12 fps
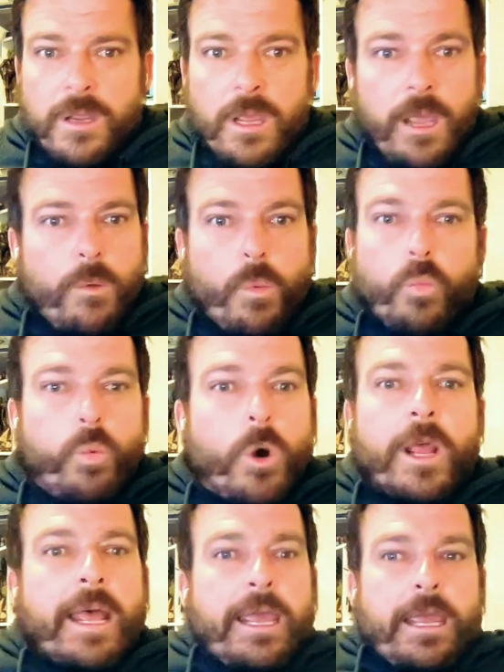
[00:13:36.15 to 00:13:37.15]
And
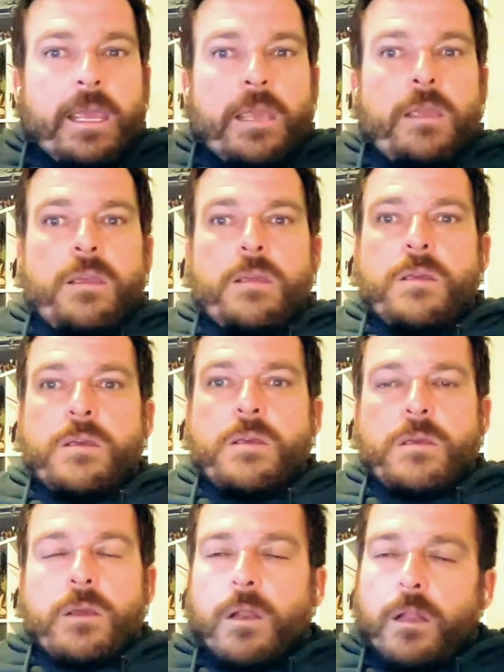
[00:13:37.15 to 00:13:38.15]
what I,
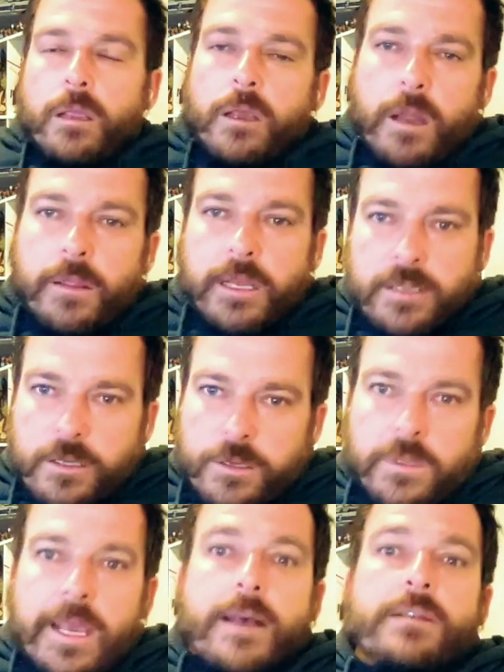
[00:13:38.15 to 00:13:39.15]
you know, that's
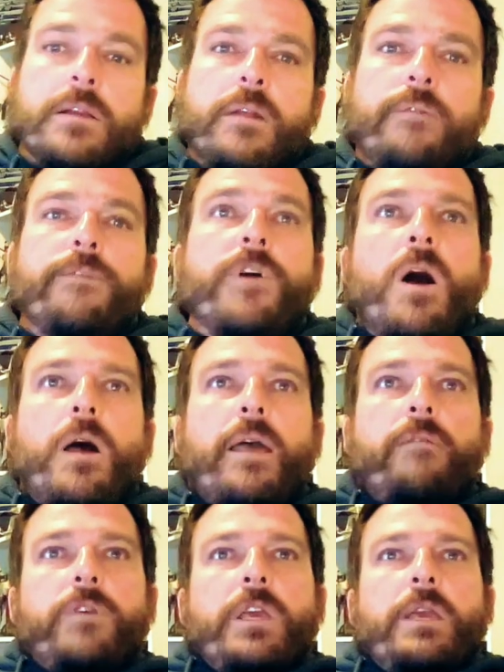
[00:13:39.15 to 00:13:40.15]

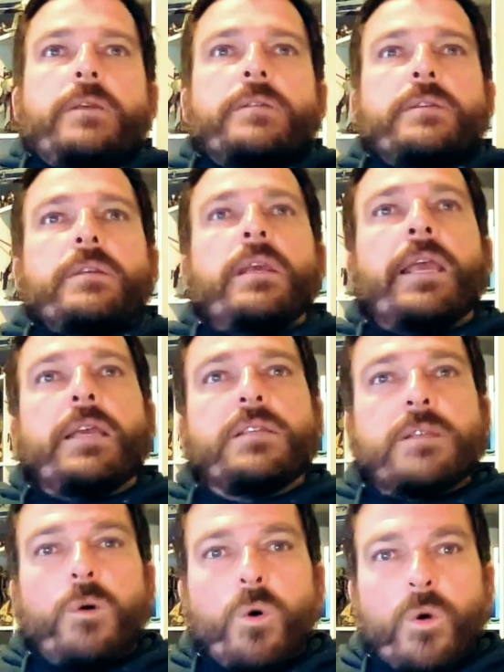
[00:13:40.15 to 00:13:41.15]
2005.
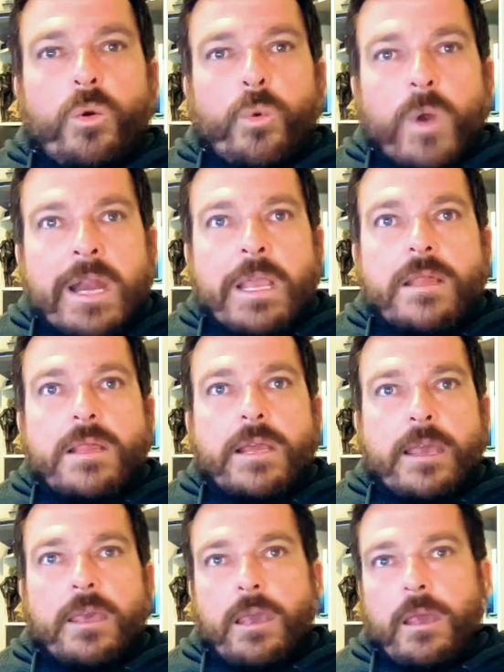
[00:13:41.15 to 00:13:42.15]
He's already
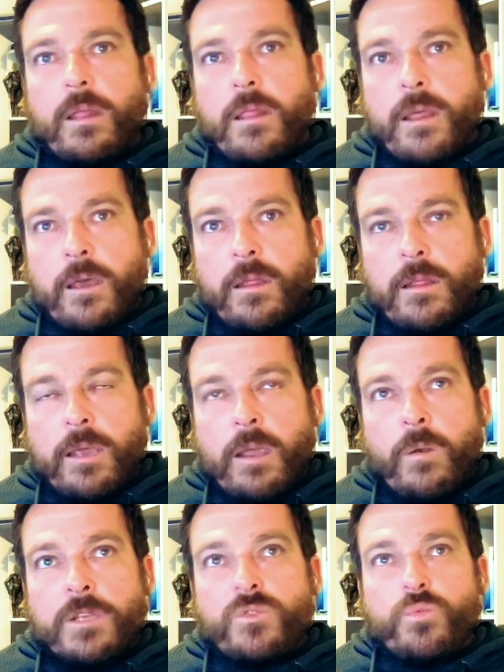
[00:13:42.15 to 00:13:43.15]
thinking that
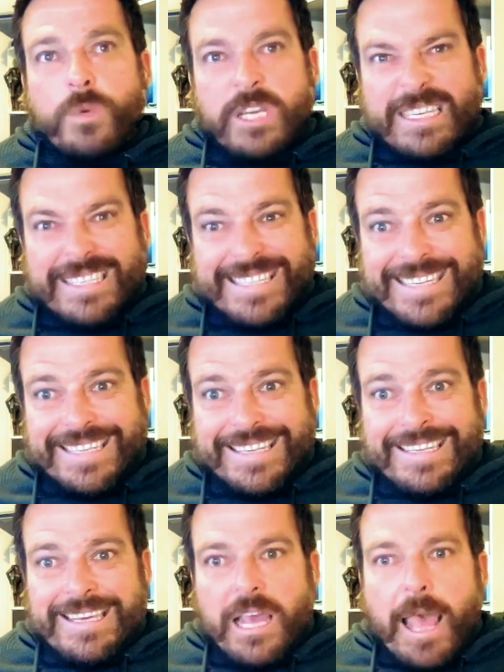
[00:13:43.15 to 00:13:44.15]
there is risk
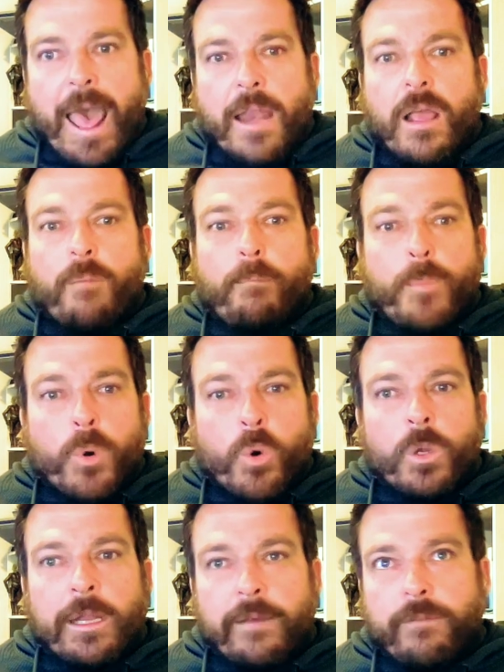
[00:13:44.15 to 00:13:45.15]
at a
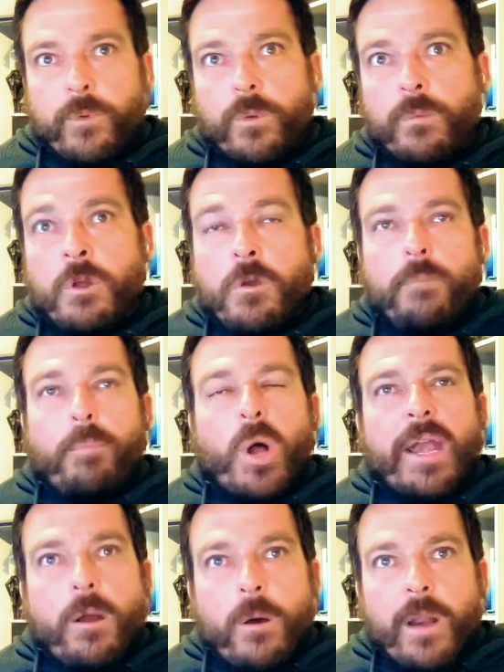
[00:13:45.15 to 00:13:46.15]
board level
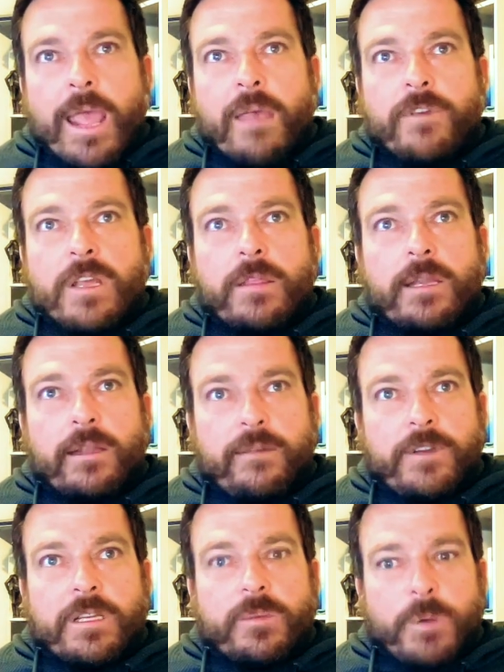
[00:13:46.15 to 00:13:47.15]
by not having the
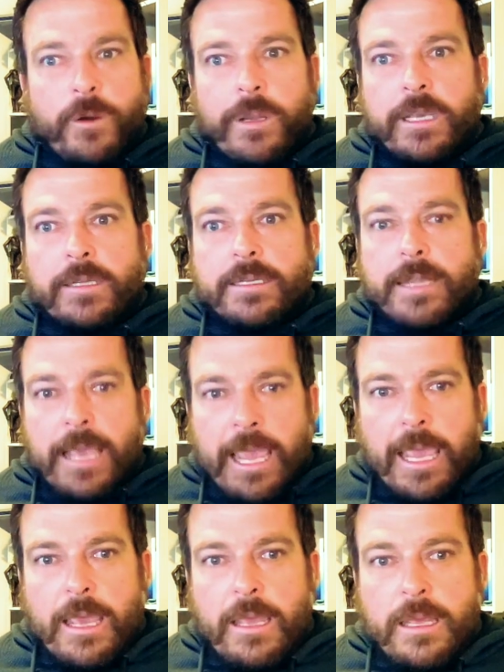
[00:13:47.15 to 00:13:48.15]
lived experience
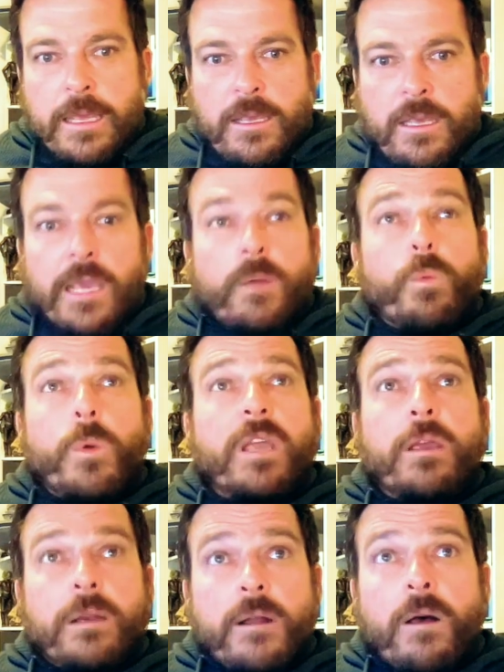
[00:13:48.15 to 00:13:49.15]
there. He
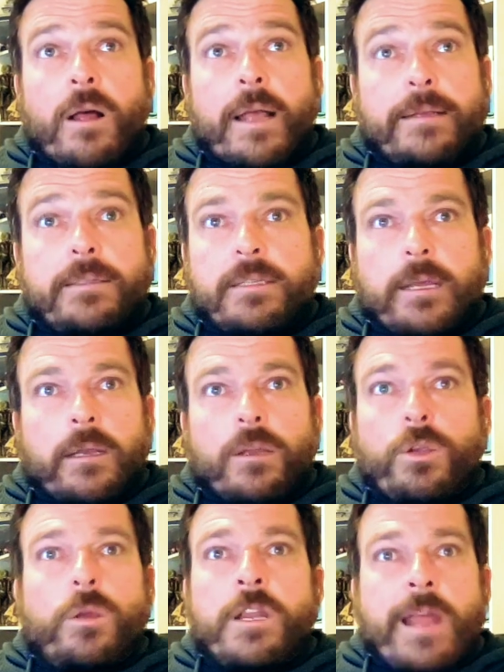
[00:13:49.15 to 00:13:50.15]
recognised that
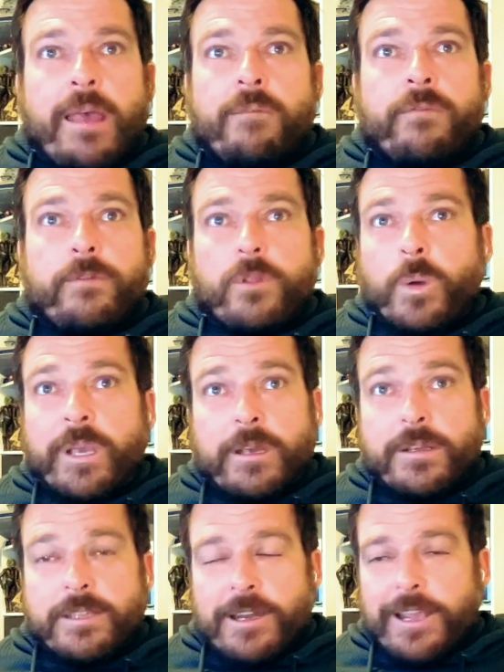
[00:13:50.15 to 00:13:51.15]
you can have
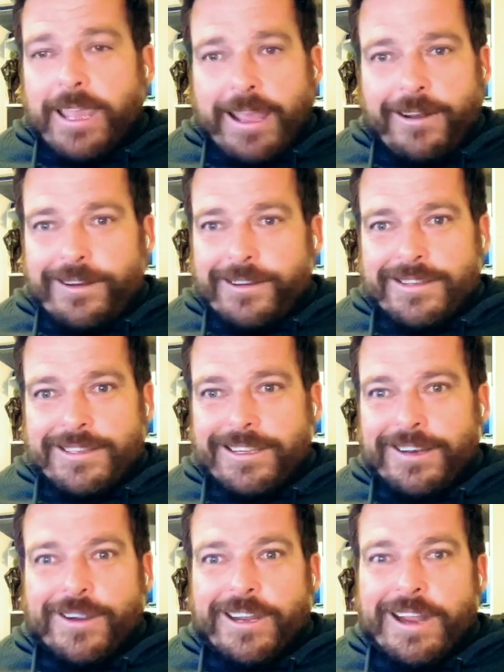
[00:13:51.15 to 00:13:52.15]
lawyers and accountants
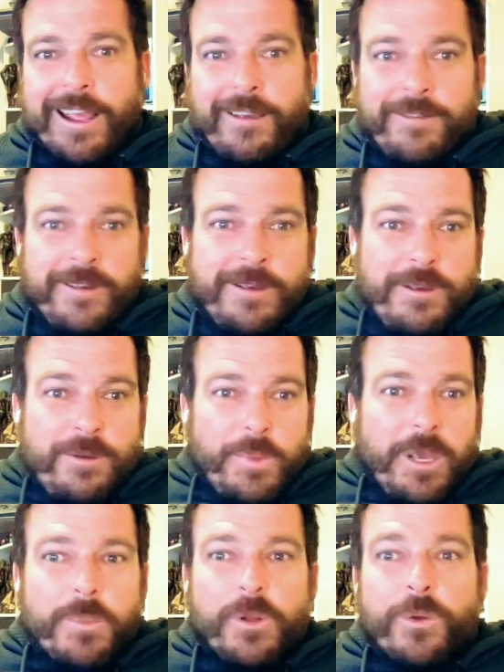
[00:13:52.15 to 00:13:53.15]
and you can have
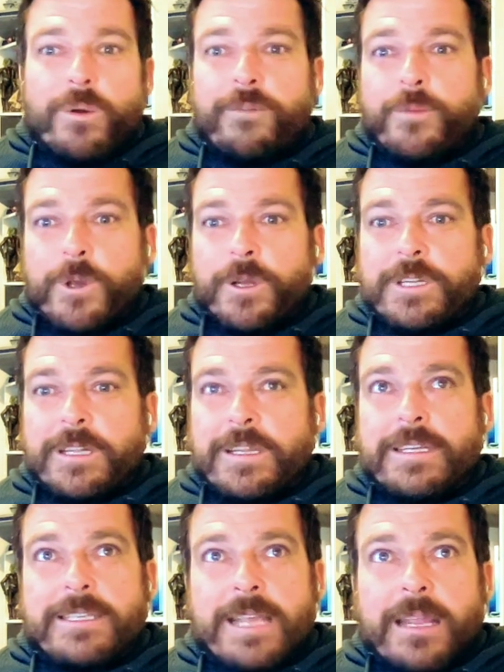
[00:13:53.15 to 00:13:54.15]
people who have worked in
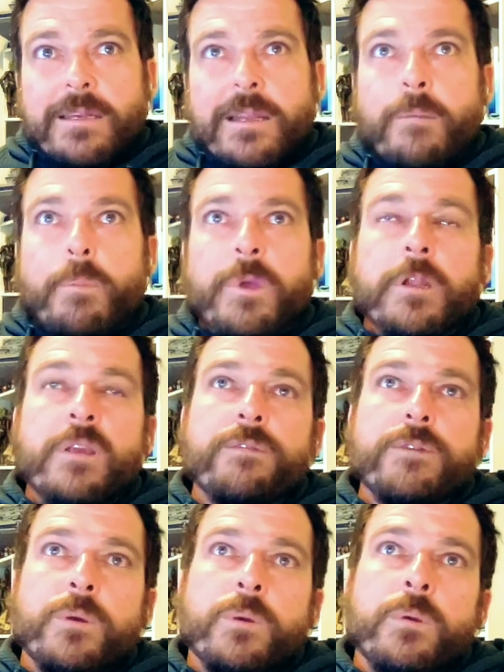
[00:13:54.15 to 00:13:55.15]
the sector, but
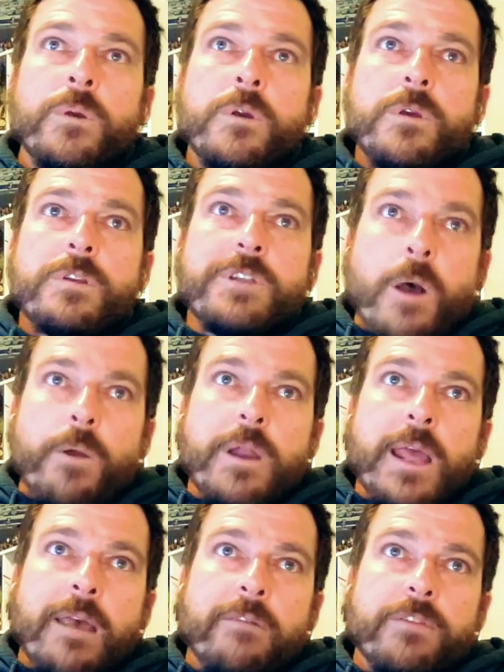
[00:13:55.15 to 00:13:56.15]
if you
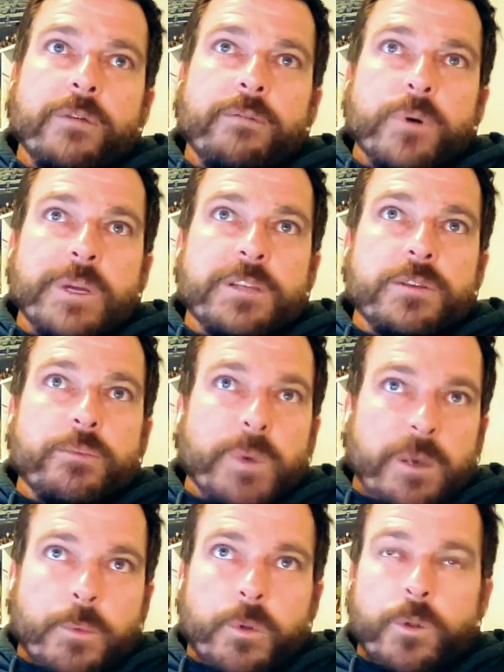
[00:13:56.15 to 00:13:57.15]
don't have the voice of
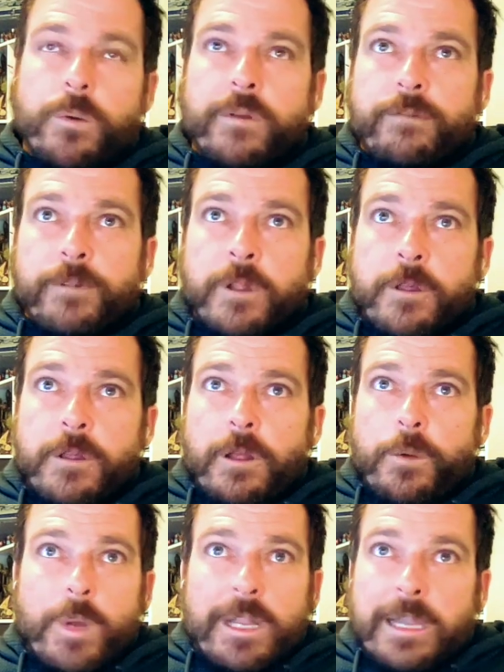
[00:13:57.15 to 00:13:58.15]
people who
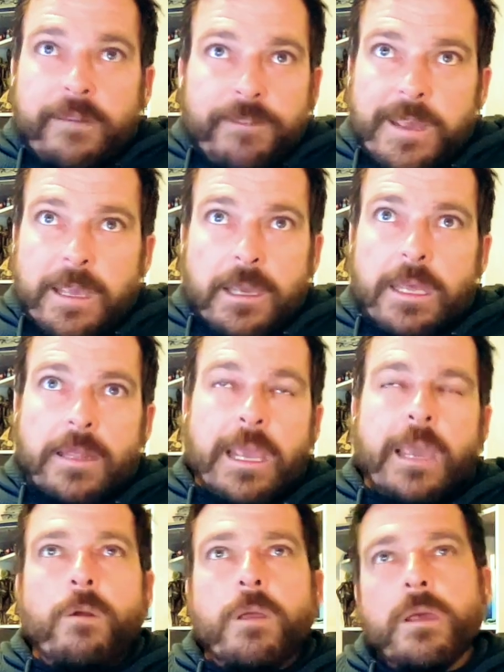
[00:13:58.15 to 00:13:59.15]
are living in
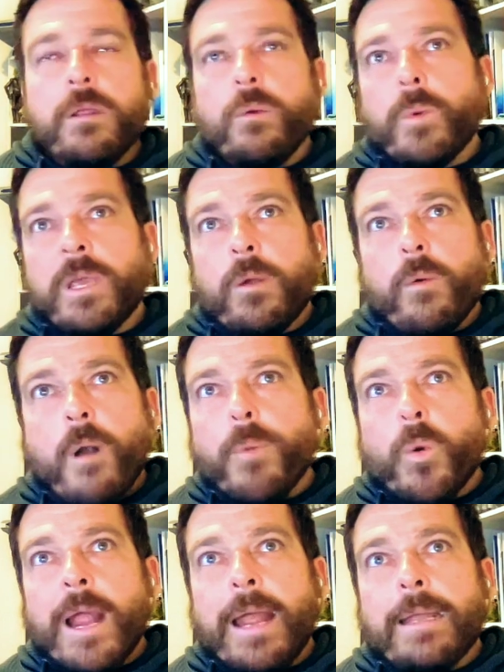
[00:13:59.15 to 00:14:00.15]
the area that we are
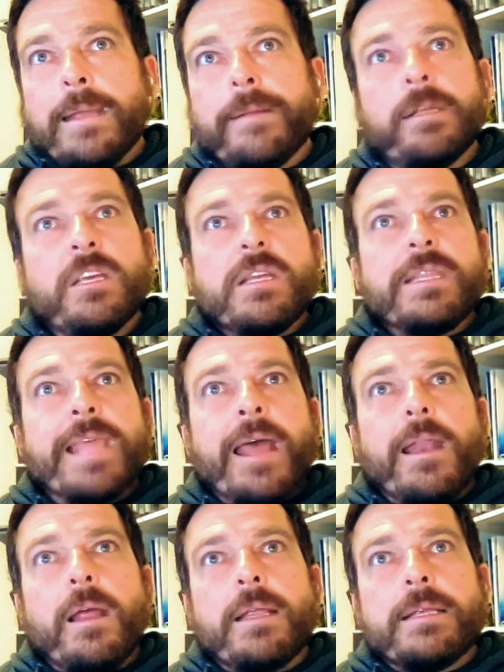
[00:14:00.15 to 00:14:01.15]
operating, that